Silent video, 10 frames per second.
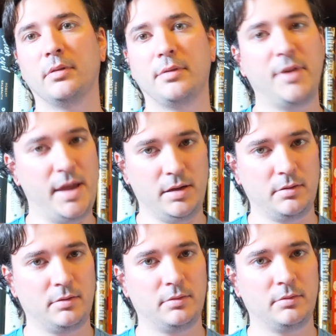thing.
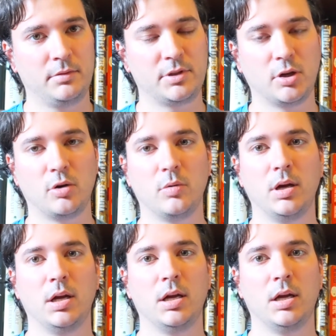So
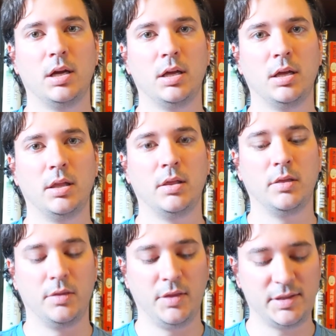
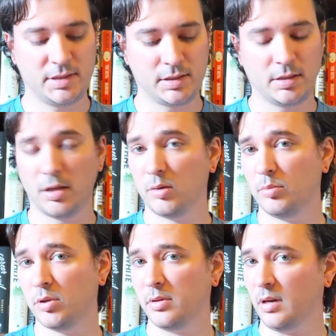this is another
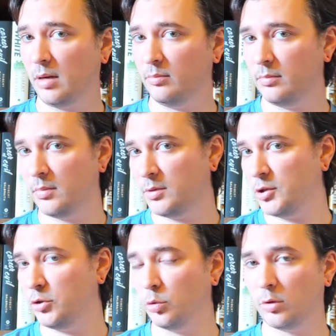book that I'm
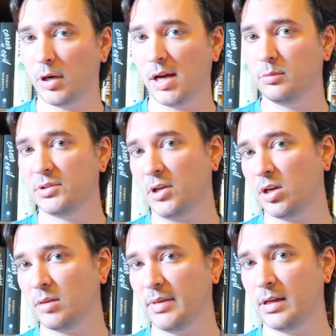sure I will
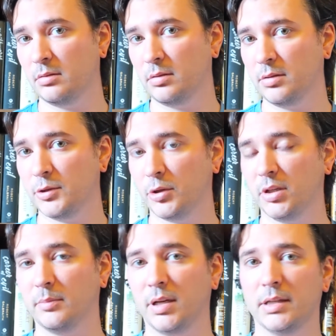talk about
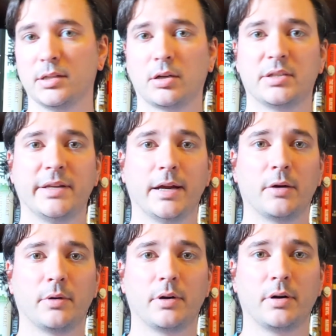during my Dark
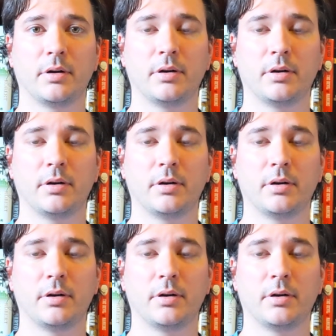Tower